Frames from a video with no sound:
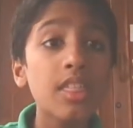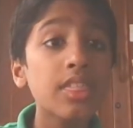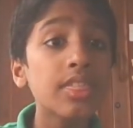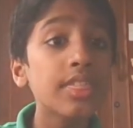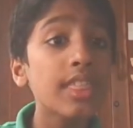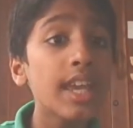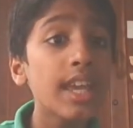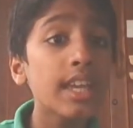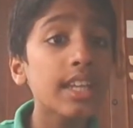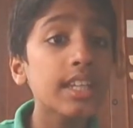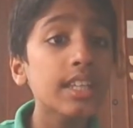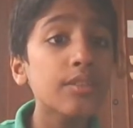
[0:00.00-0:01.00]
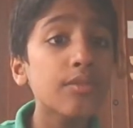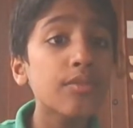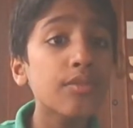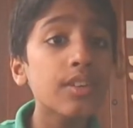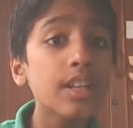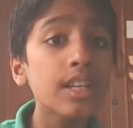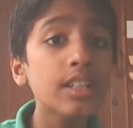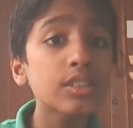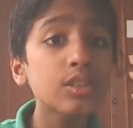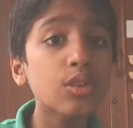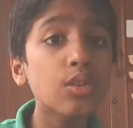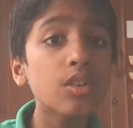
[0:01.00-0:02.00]
They it
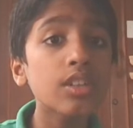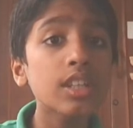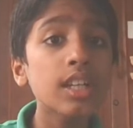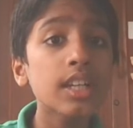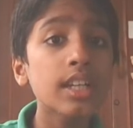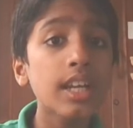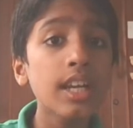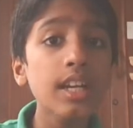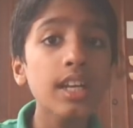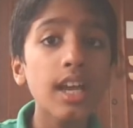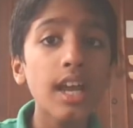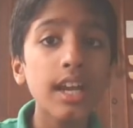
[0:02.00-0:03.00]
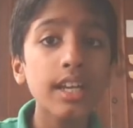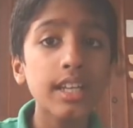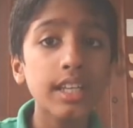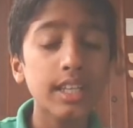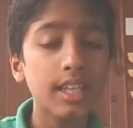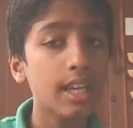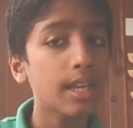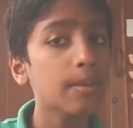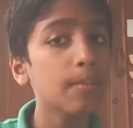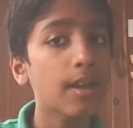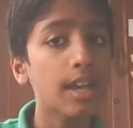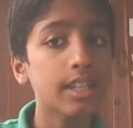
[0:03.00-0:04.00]
feeds on the dead and
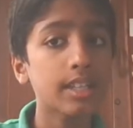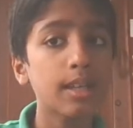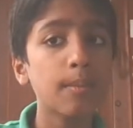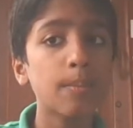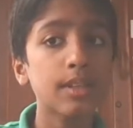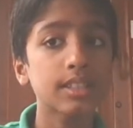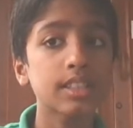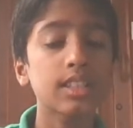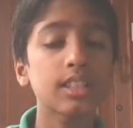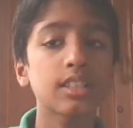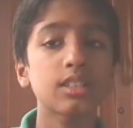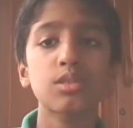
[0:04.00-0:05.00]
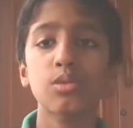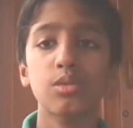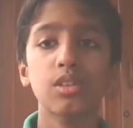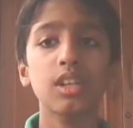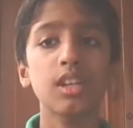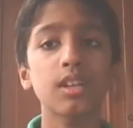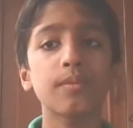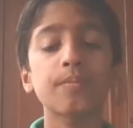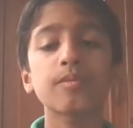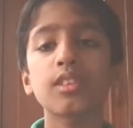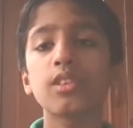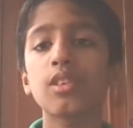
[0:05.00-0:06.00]
decaying matter present in the soil.
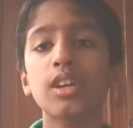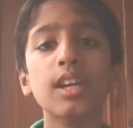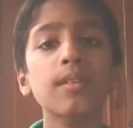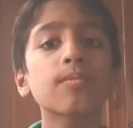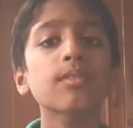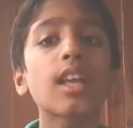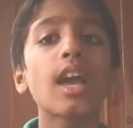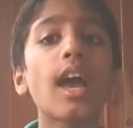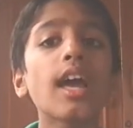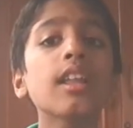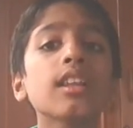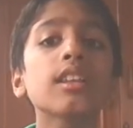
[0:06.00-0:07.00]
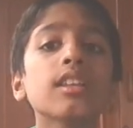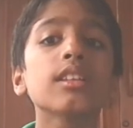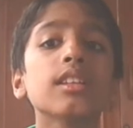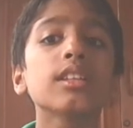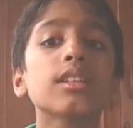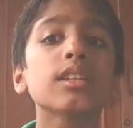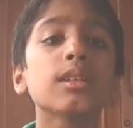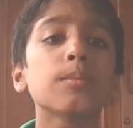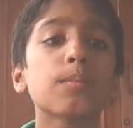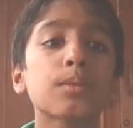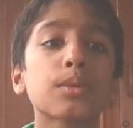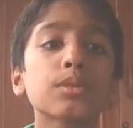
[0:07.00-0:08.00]
Okay, and it
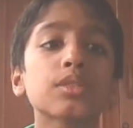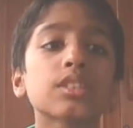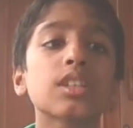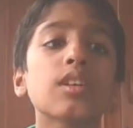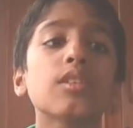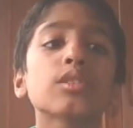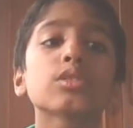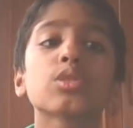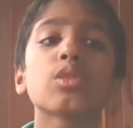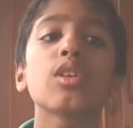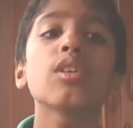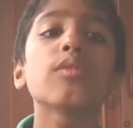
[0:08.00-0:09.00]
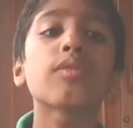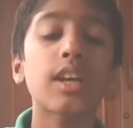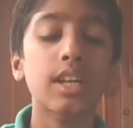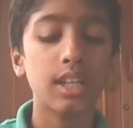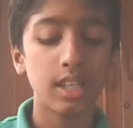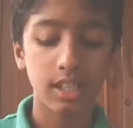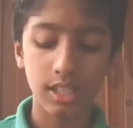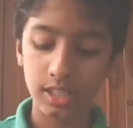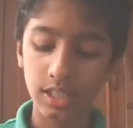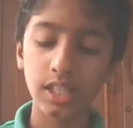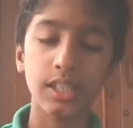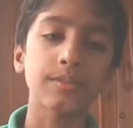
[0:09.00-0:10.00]
improves the soil
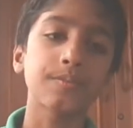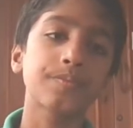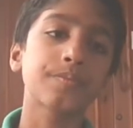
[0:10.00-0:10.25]
fertility.